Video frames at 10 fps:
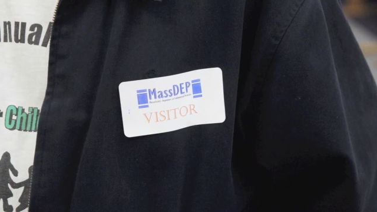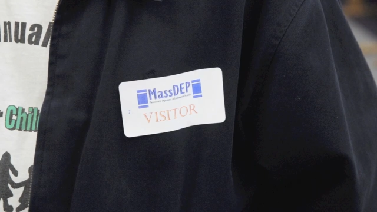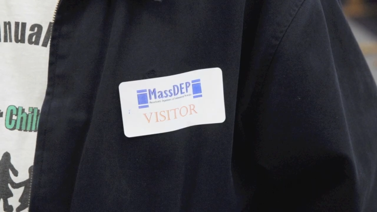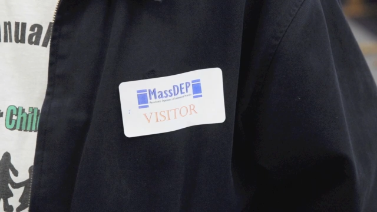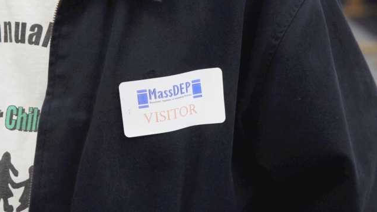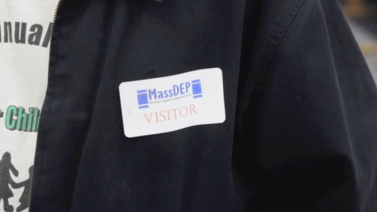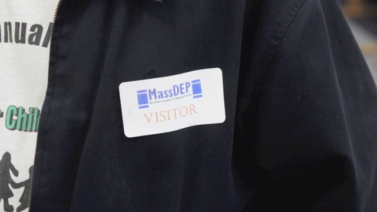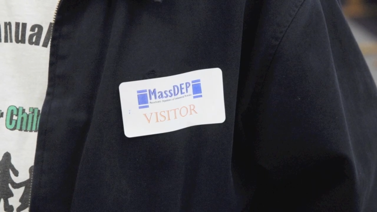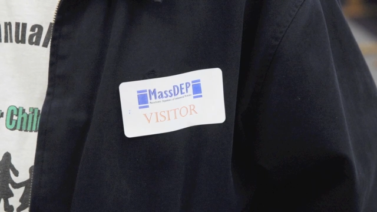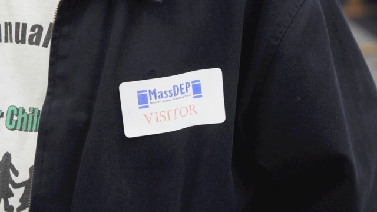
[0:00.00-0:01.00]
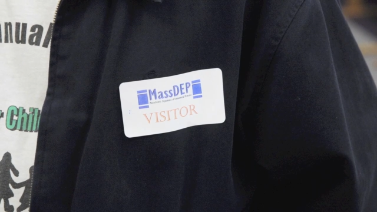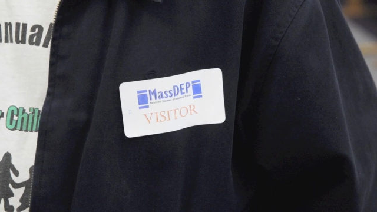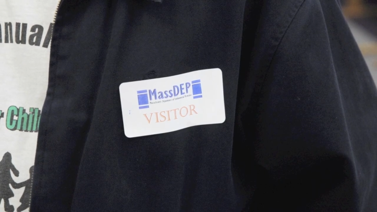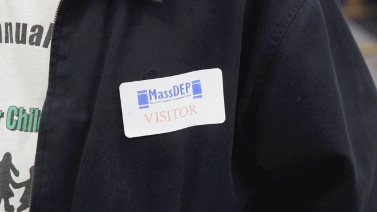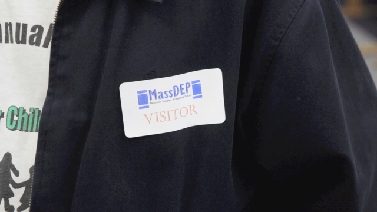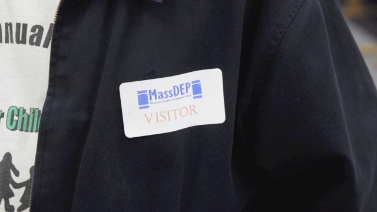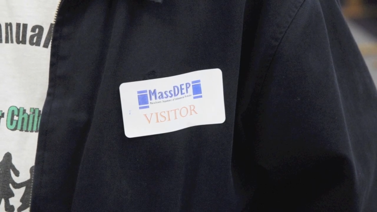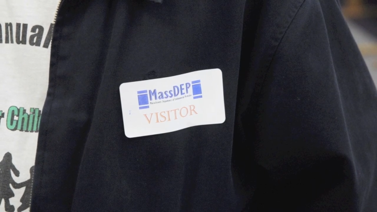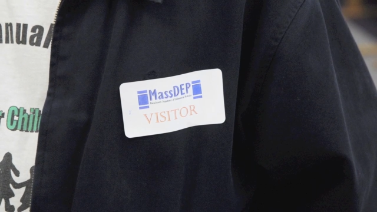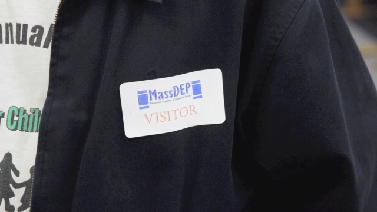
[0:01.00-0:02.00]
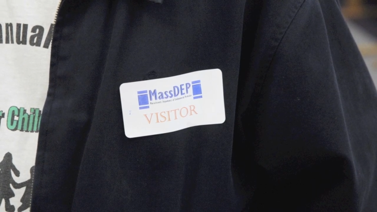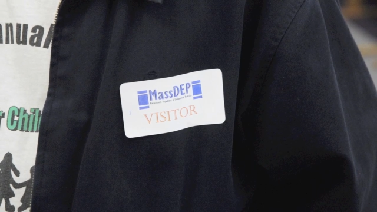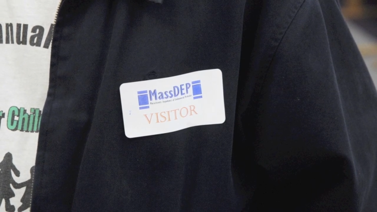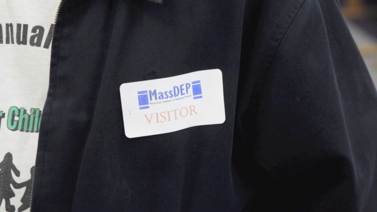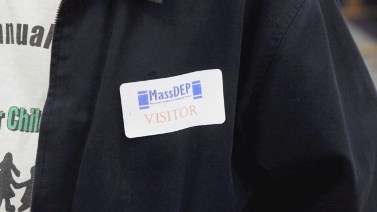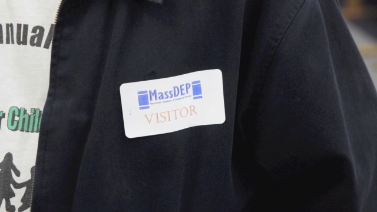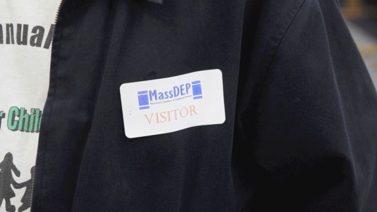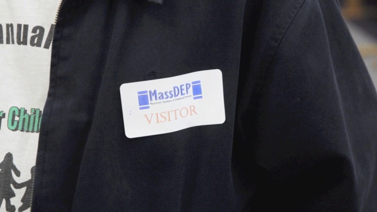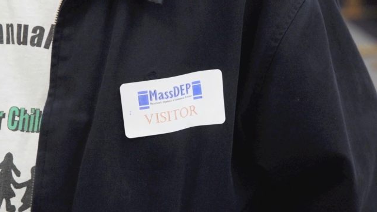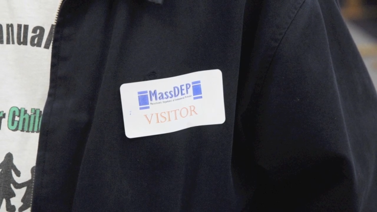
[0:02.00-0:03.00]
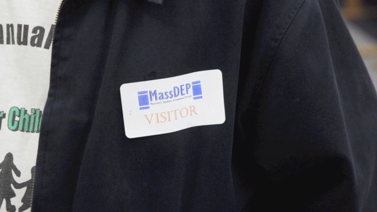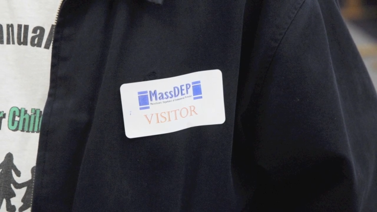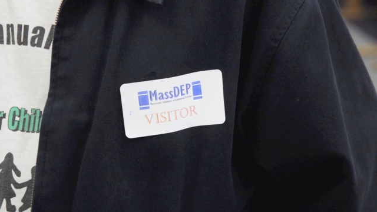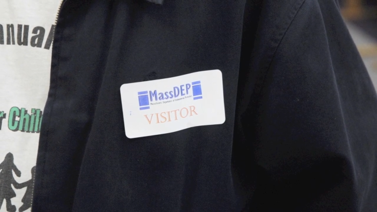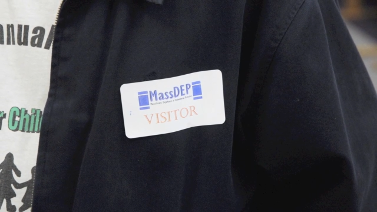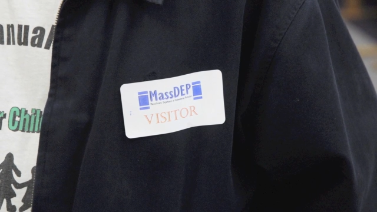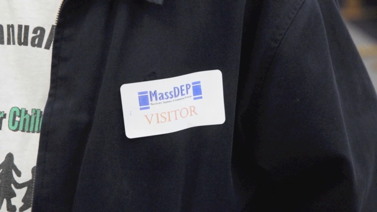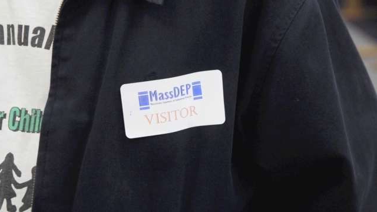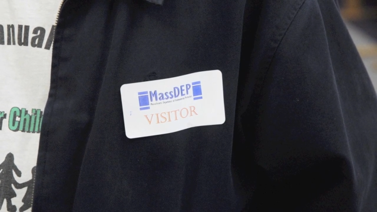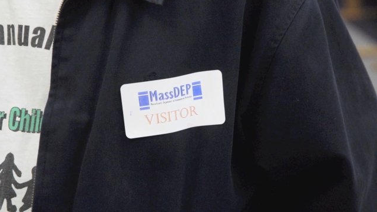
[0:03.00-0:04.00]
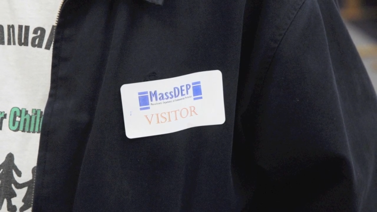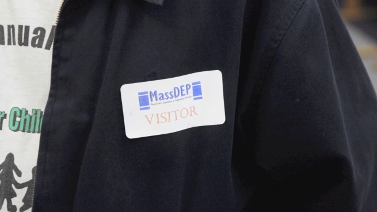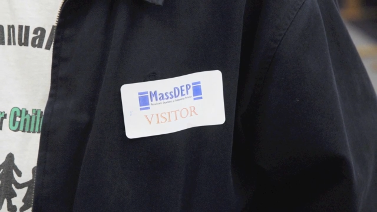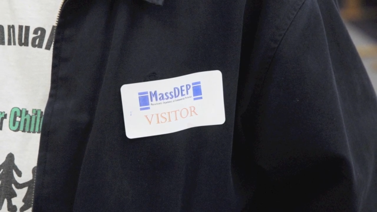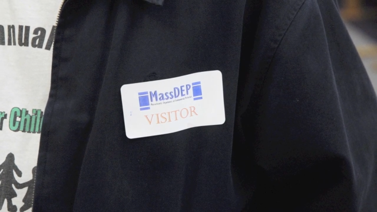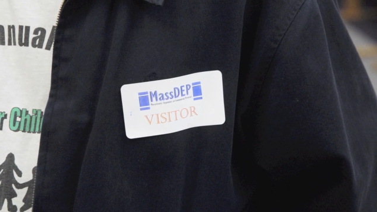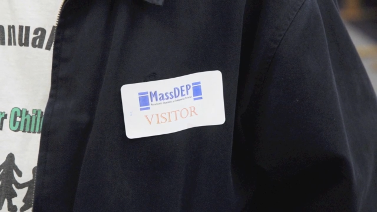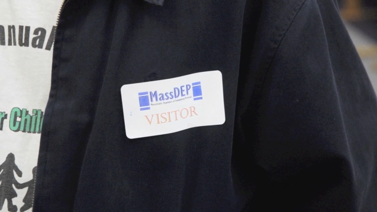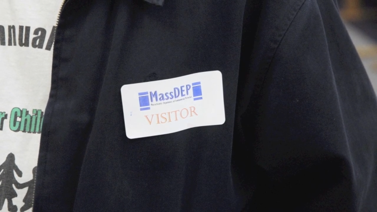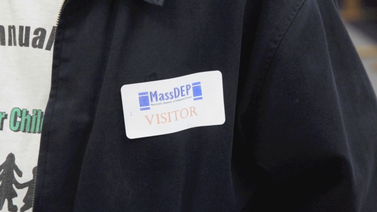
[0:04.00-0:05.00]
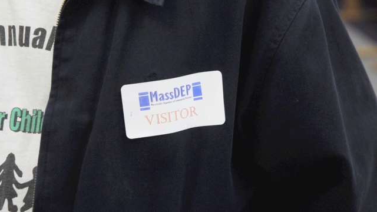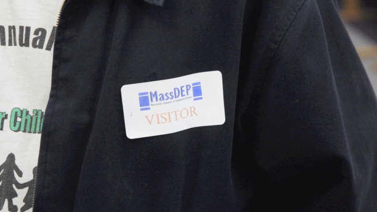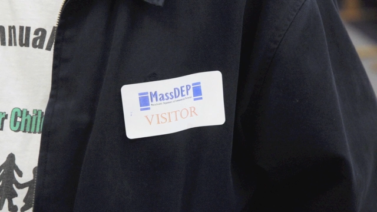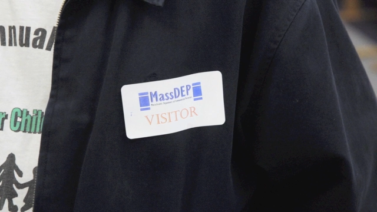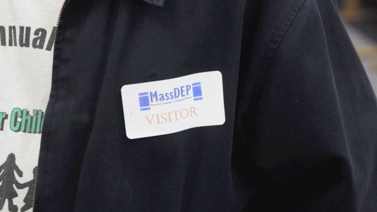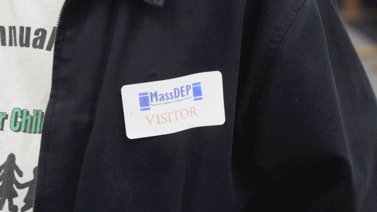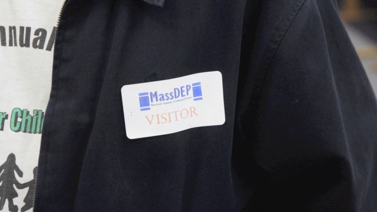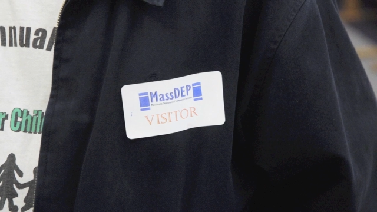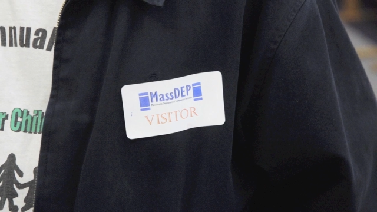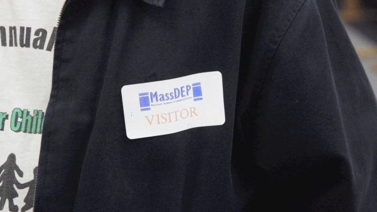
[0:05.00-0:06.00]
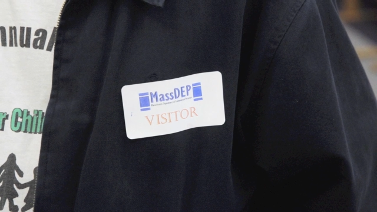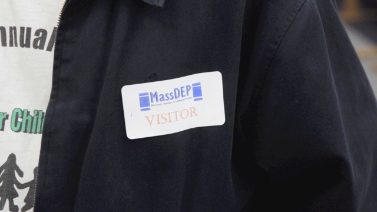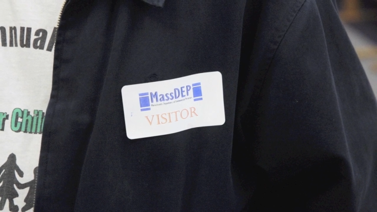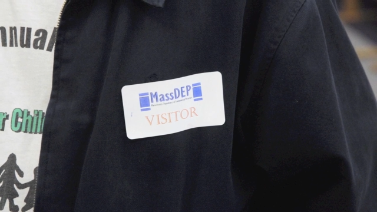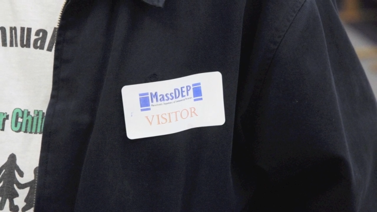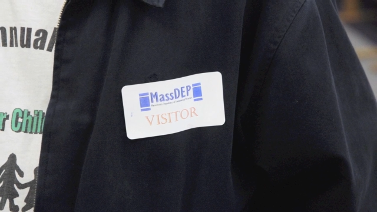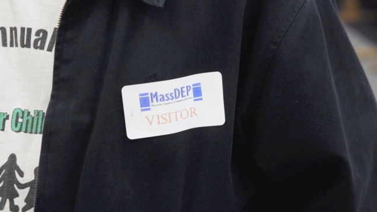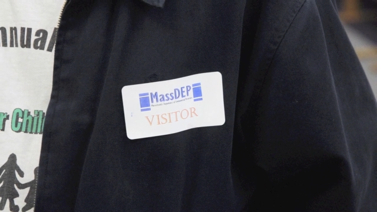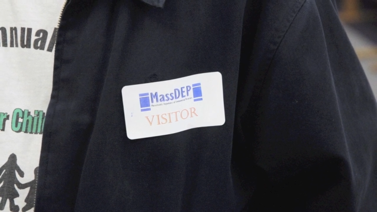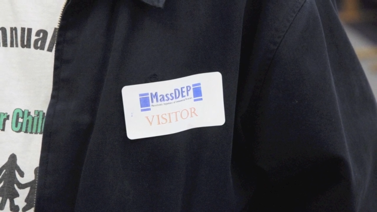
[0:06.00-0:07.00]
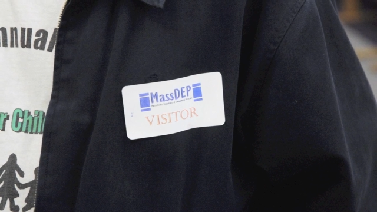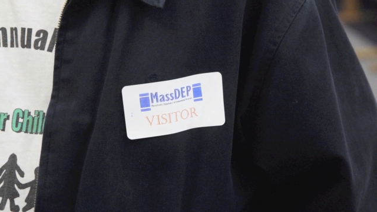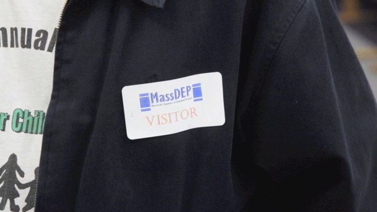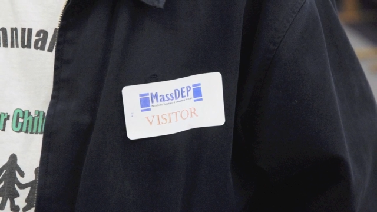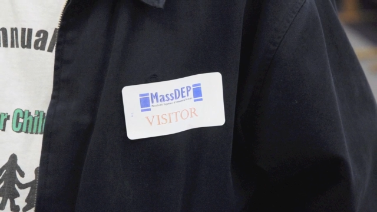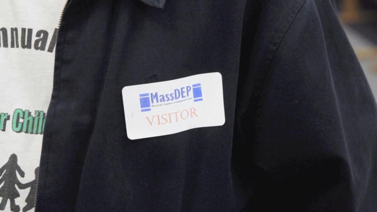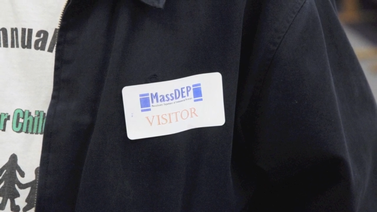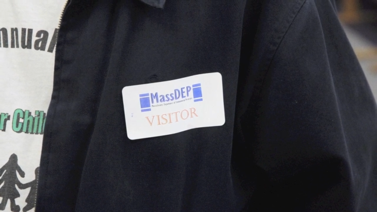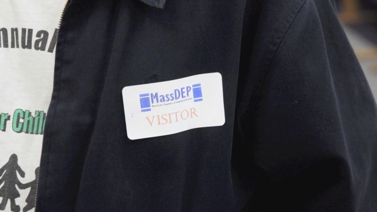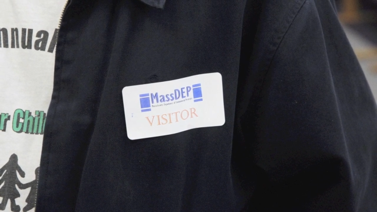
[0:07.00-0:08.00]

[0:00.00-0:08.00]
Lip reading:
No face is visible, so there are no lips to read.